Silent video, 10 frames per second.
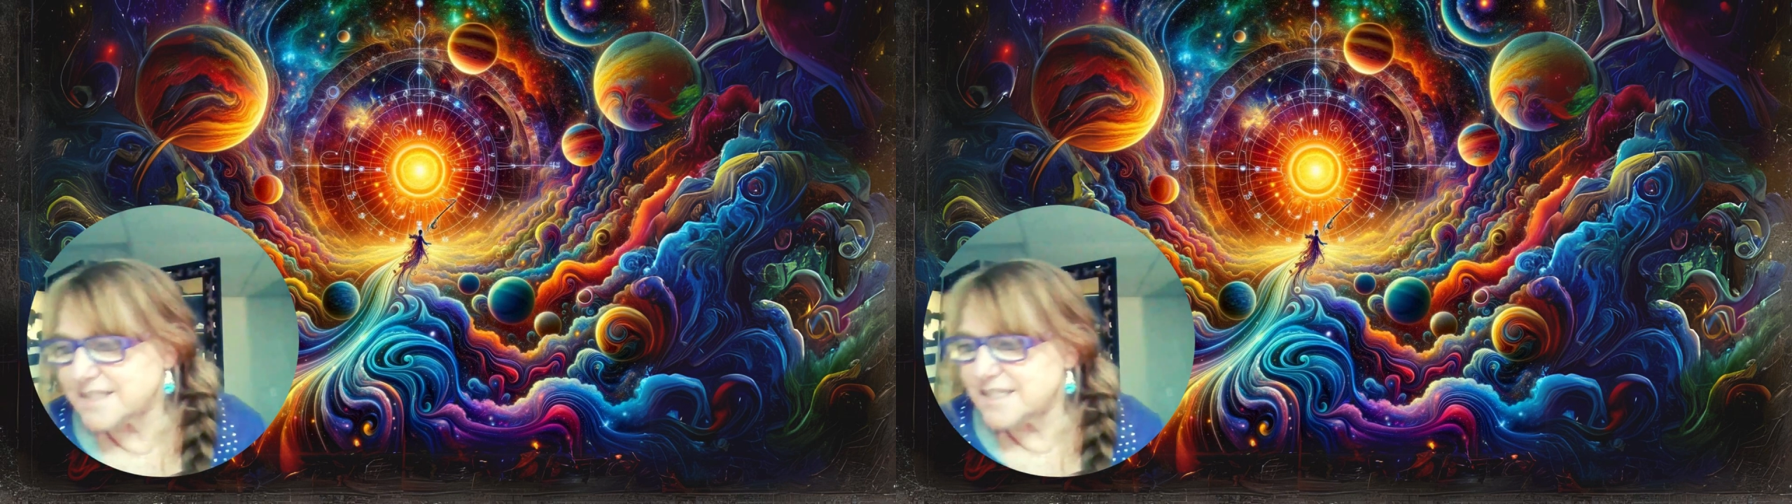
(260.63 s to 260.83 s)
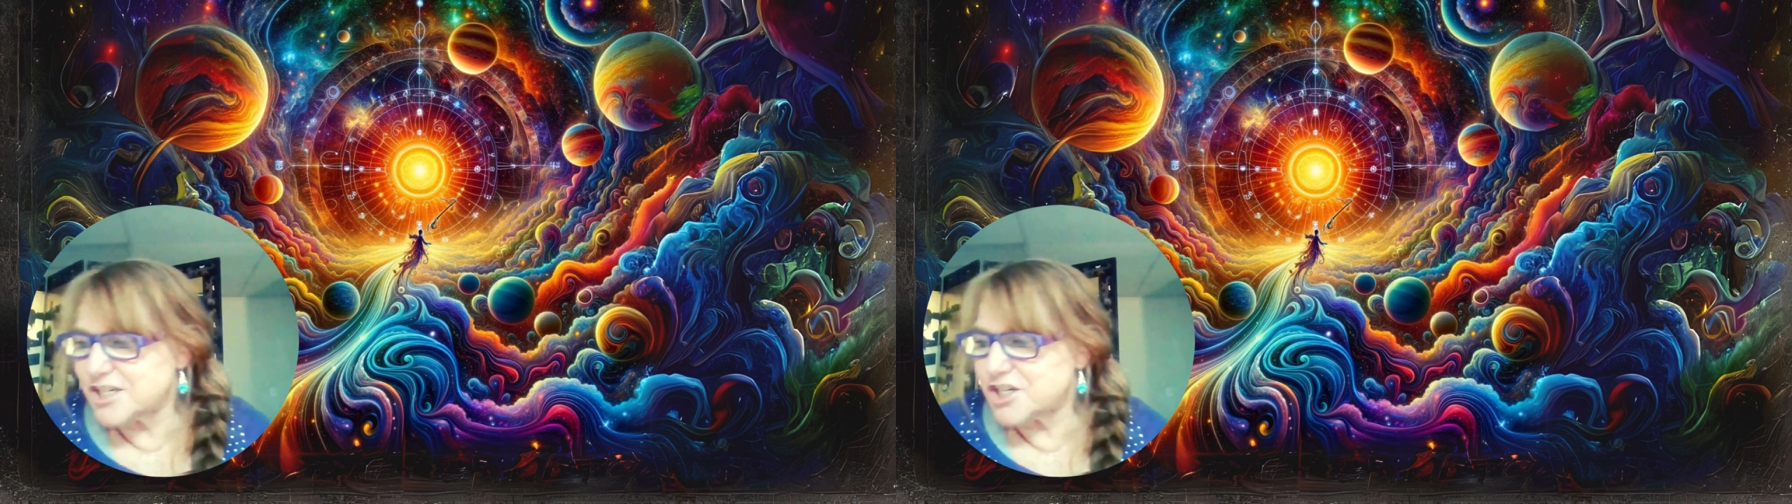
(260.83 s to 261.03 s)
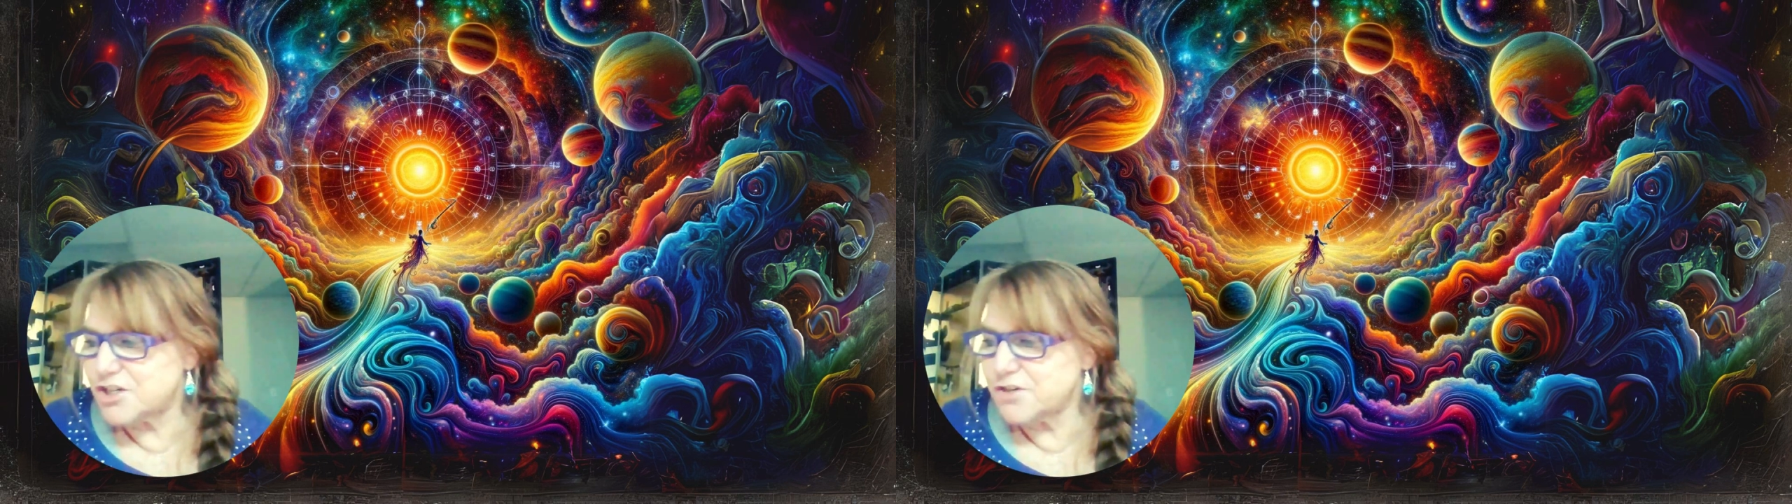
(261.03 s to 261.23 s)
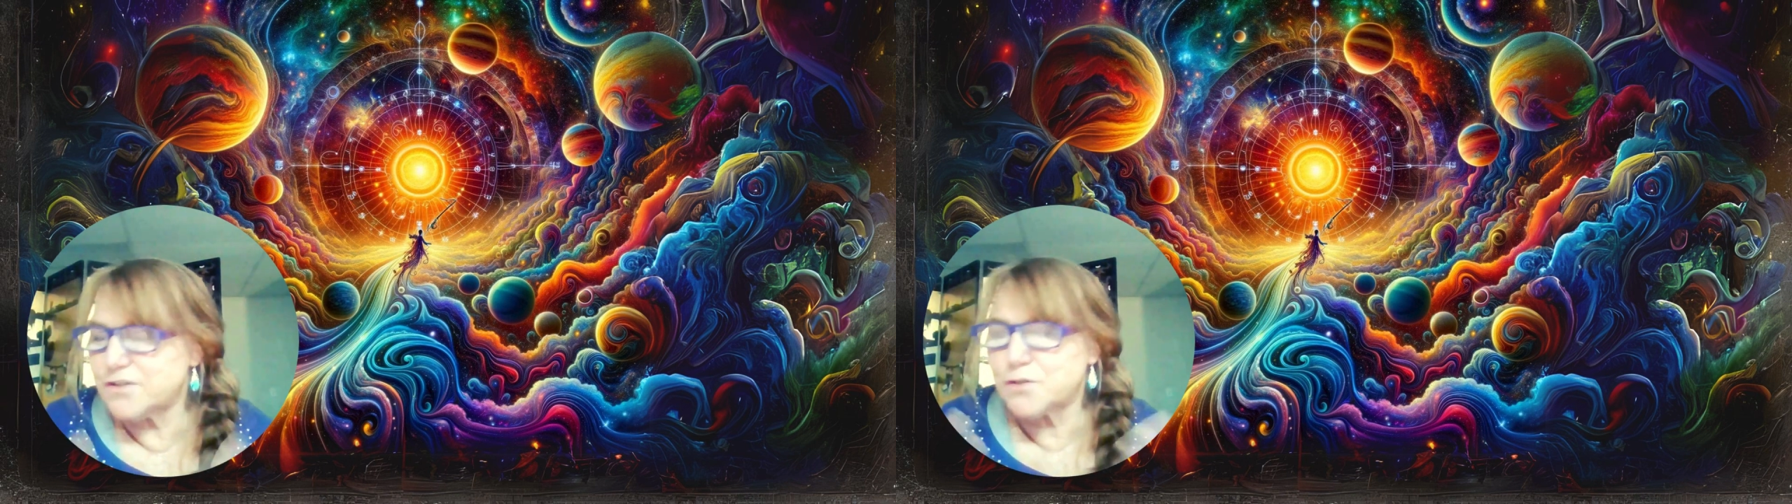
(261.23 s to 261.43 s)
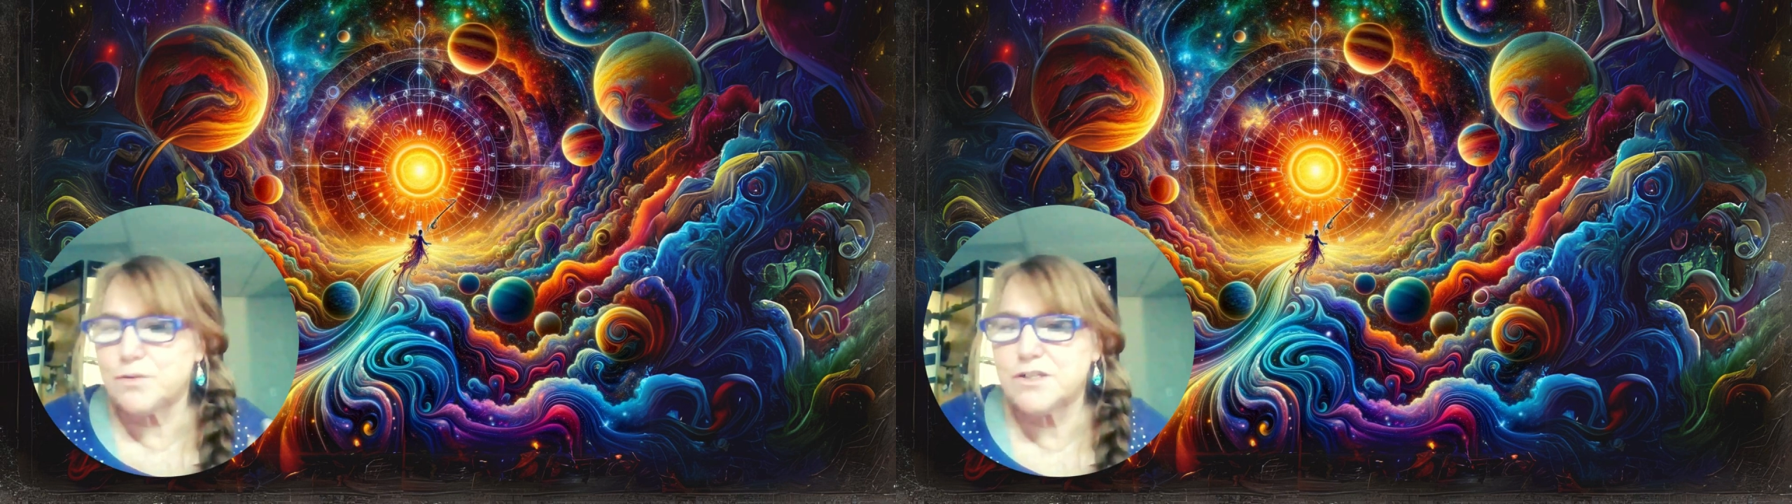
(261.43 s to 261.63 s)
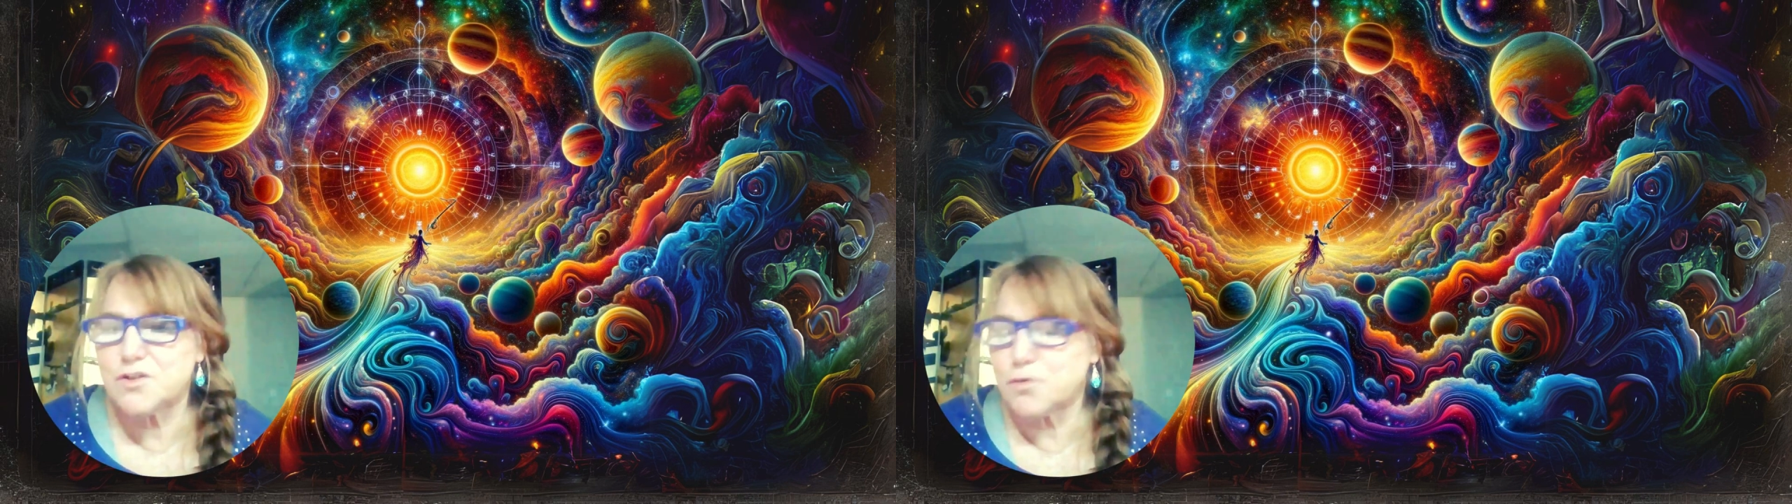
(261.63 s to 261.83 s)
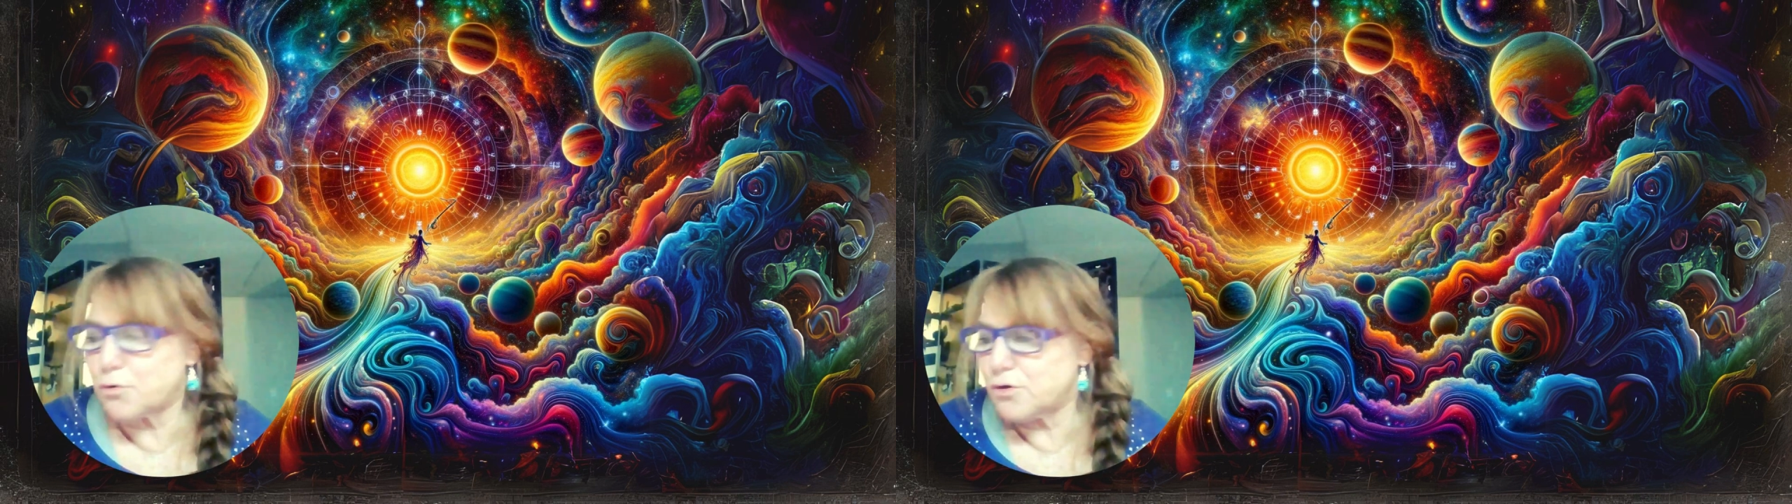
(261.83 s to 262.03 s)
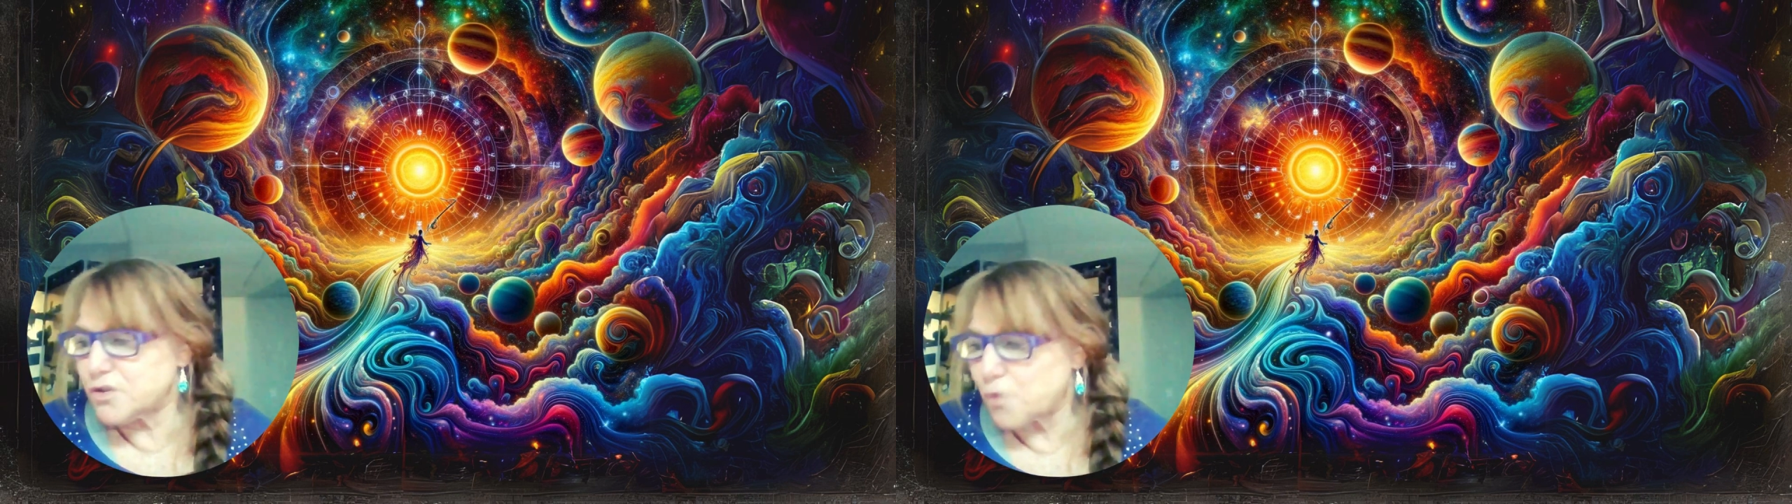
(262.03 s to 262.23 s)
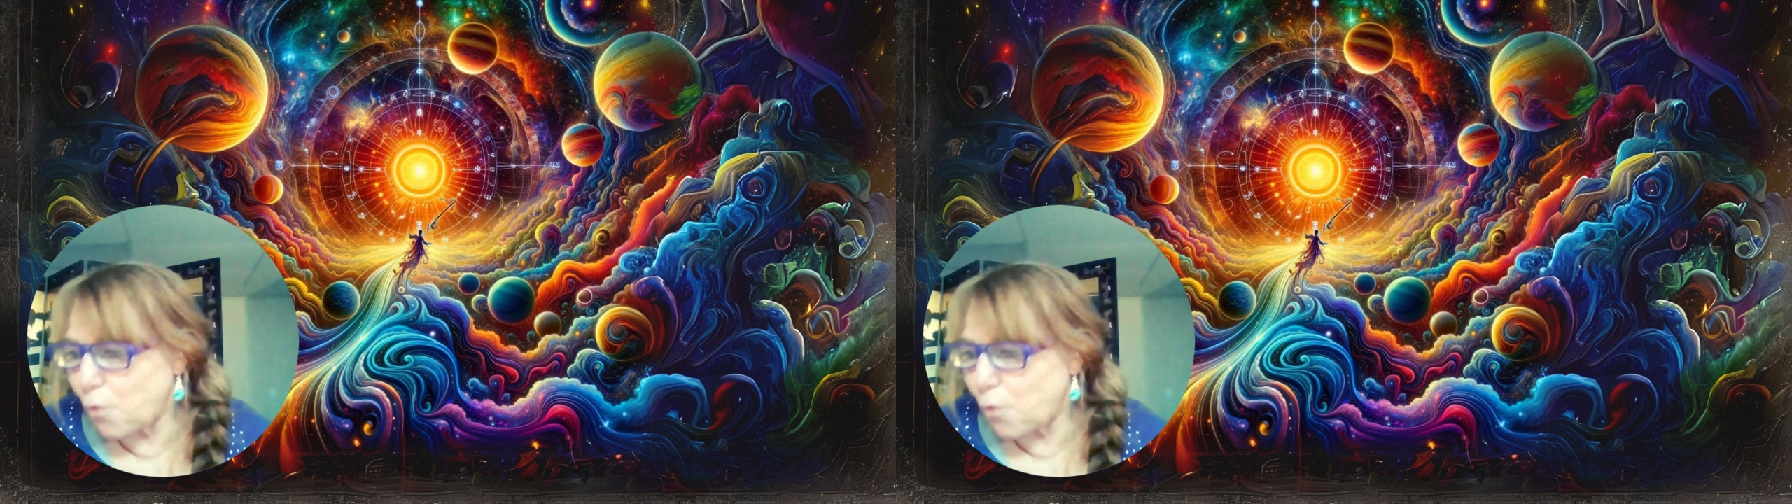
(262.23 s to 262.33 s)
This shift restores